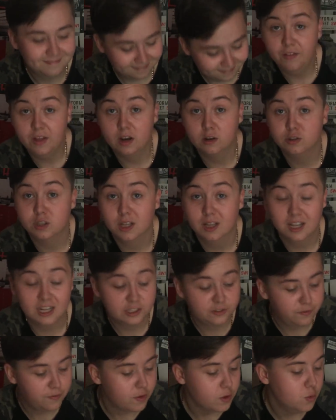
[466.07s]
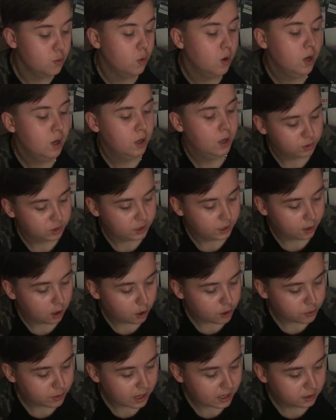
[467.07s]
And then on to the last few. Someone said,
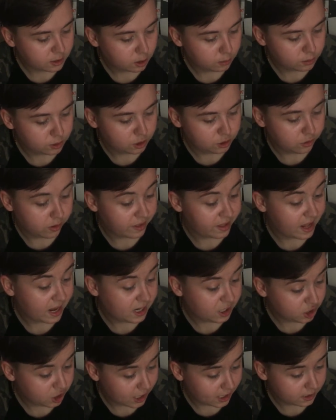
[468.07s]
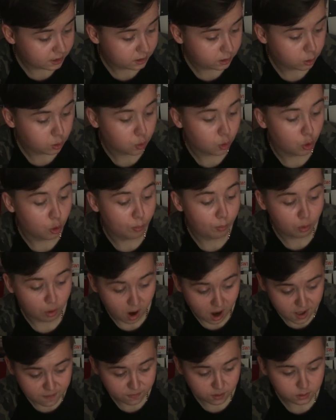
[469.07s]
are you getting top surgery on the NHS or
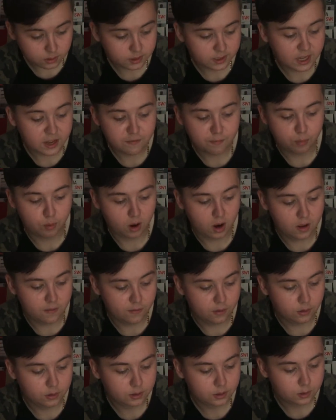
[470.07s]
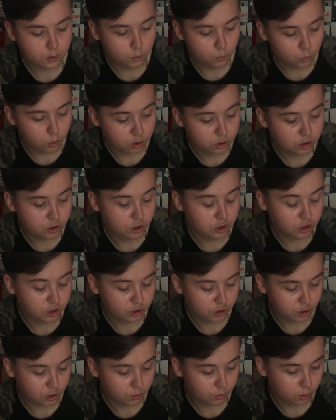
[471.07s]
private? If private, what
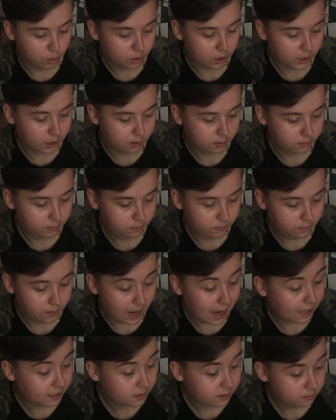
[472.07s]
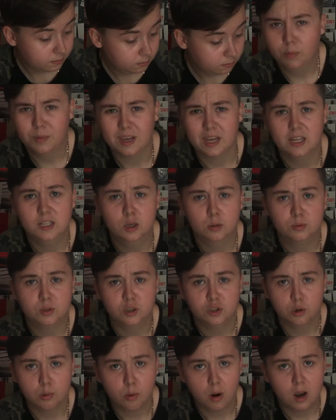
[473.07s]
surgeons are you looking at? I won't be getting top
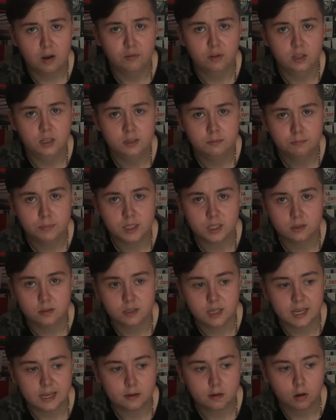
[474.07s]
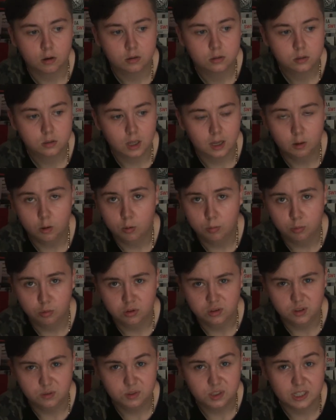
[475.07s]
surgery privately because it costs like
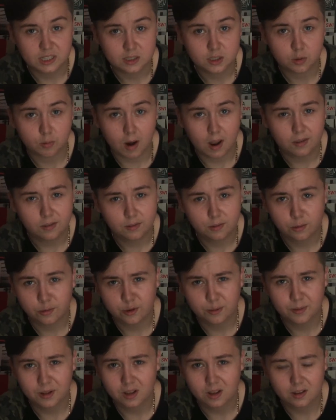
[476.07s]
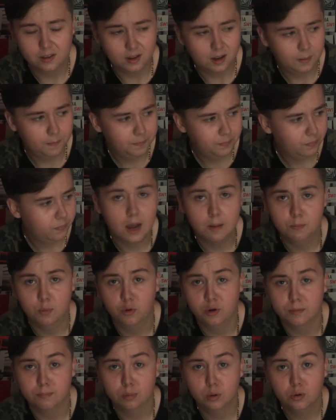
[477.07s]
upwards of 6 grand or something like that. I'm
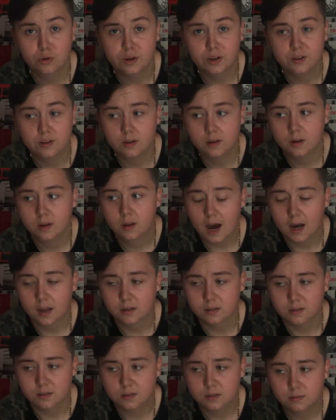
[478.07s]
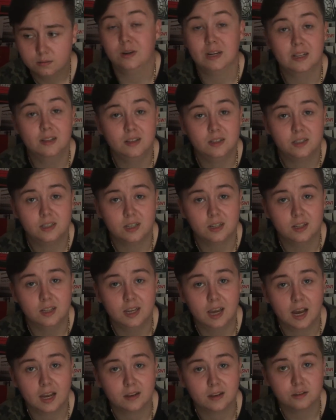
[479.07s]
unemployed and
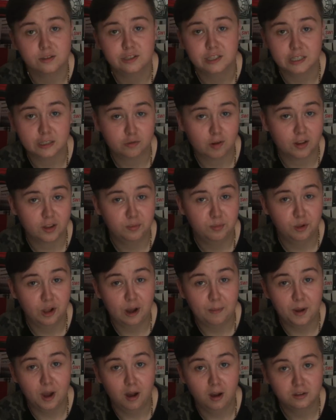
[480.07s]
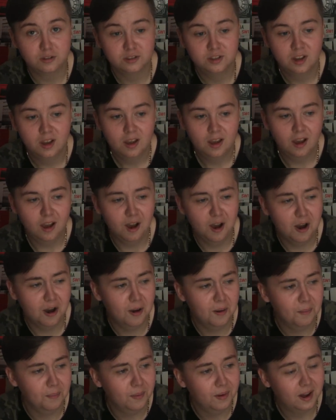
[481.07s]
realistically got 6 grand to pull out my arse,
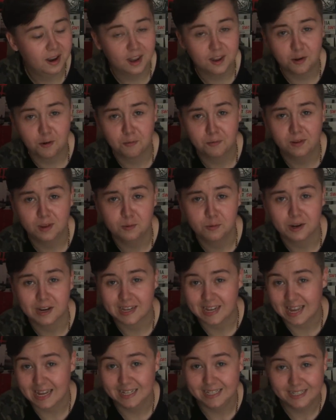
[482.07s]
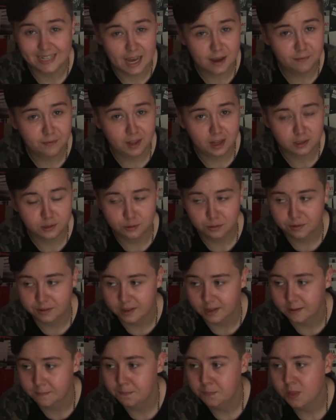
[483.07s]
and I don't really want to get in debt for that sort
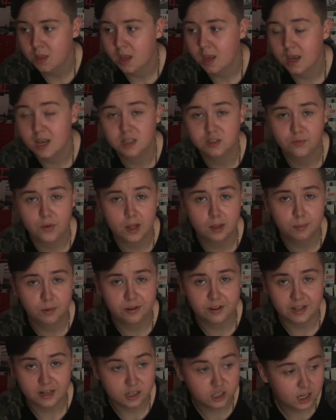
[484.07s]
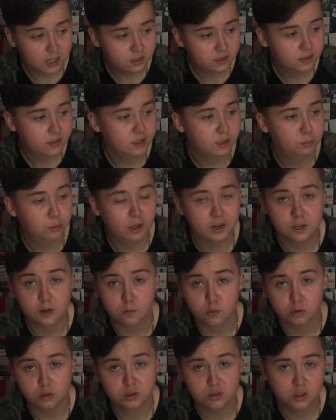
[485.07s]
of thing. It's available on the NHS, there's plenty
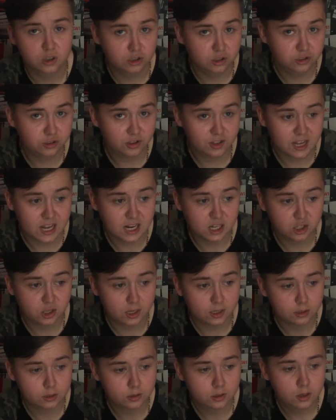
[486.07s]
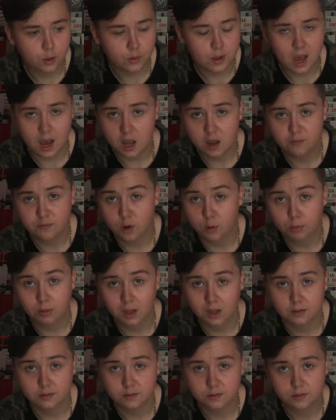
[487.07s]
of good surgeons on the NHS, so yeah, I have no
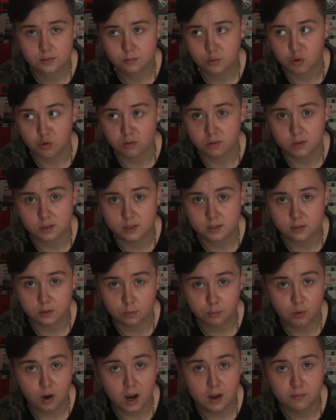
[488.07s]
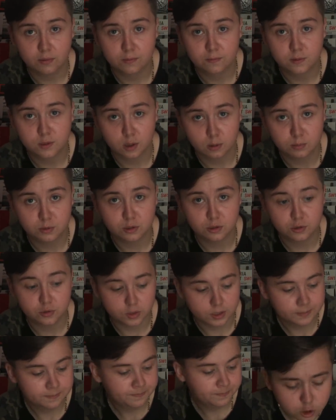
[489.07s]
plans currently to go private for top
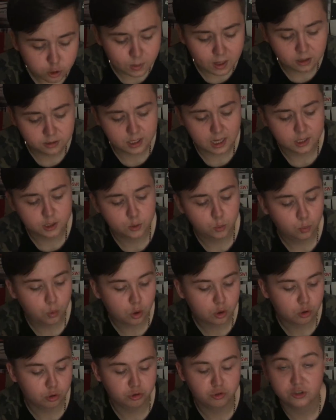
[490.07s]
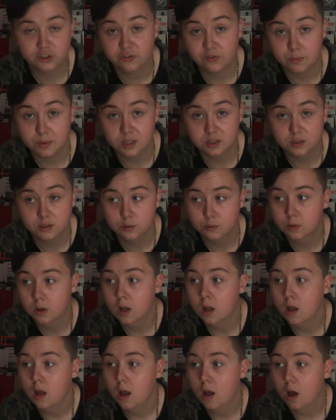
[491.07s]
surgery. Someone else asked, what countries have you been to?
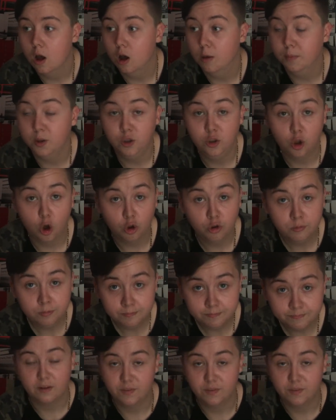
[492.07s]
None.